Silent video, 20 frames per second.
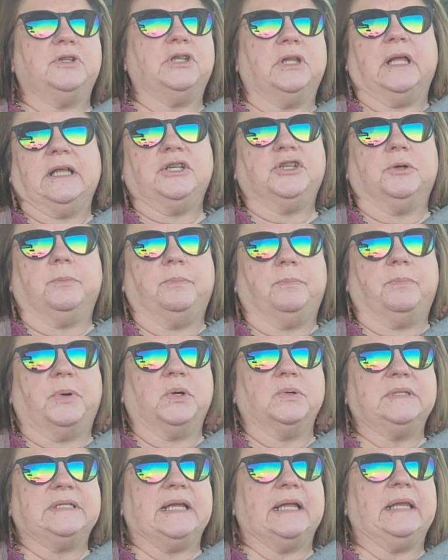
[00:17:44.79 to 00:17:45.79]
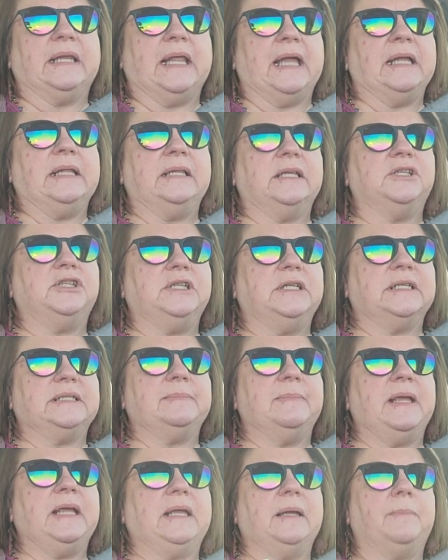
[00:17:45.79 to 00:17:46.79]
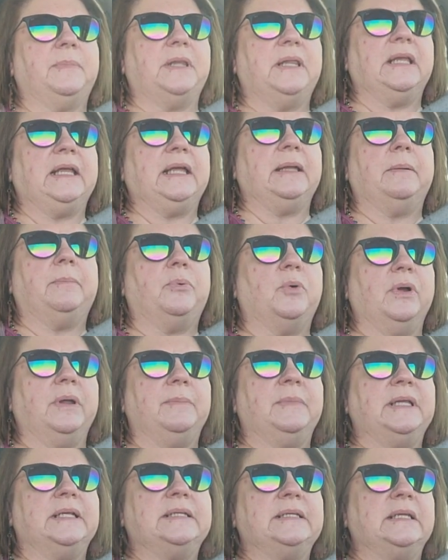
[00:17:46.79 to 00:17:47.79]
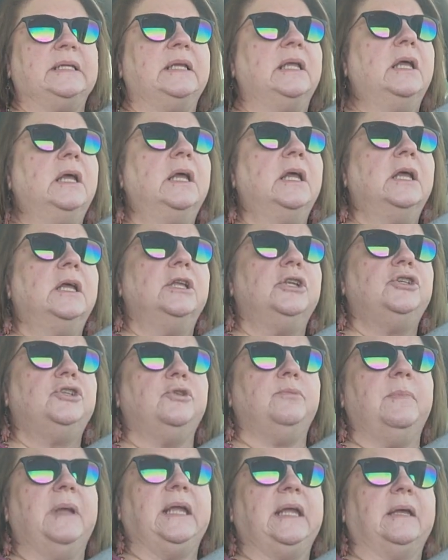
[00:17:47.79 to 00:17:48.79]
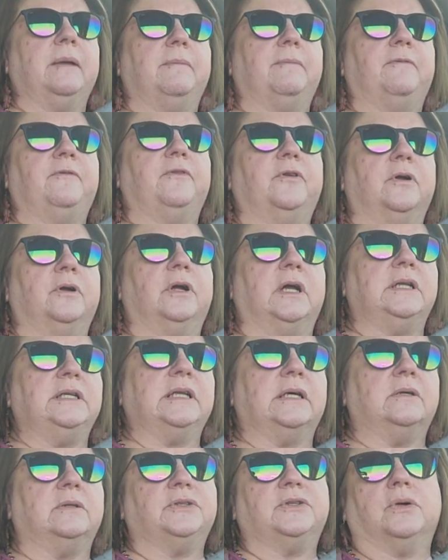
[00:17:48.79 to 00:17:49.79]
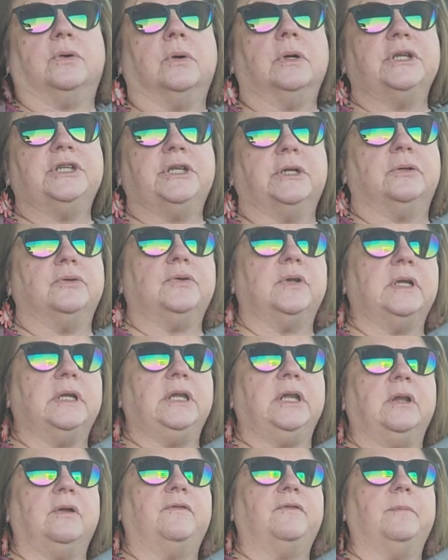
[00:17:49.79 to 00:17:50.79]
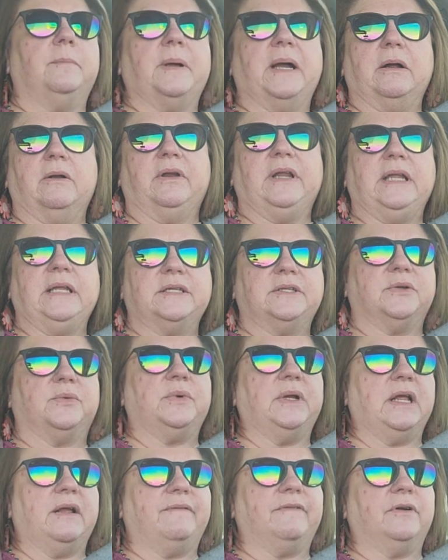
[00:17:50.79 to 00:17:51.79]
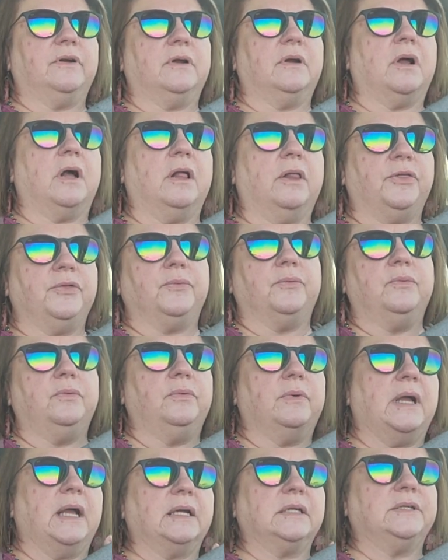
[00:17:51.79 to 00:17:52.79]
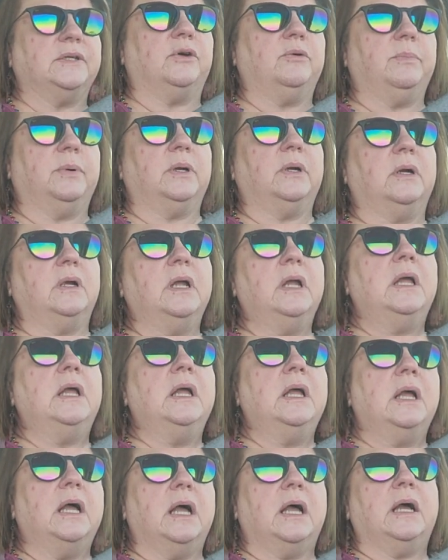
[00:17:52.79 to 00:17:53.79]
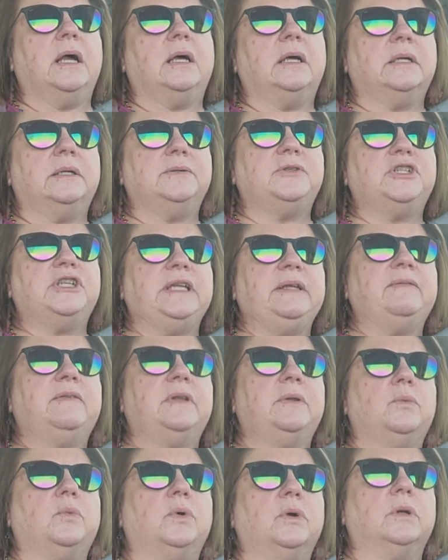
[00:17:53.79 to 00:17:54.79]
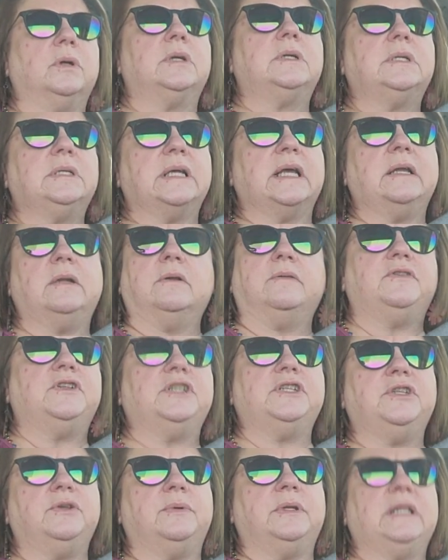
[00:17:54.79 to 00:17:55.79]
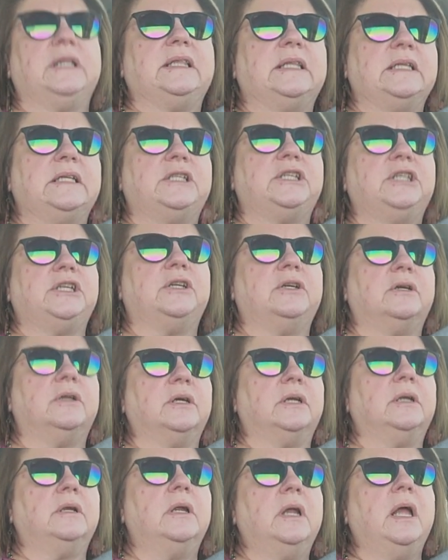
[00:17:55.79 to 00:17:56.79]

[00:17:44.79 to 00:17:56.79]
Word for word: She, like, she'll post online that she does makeup and then get appointments and do makeup for adults or children, you know, for parties or whatever, all through October. Uh, she even works. I don't know if she's doing it this year.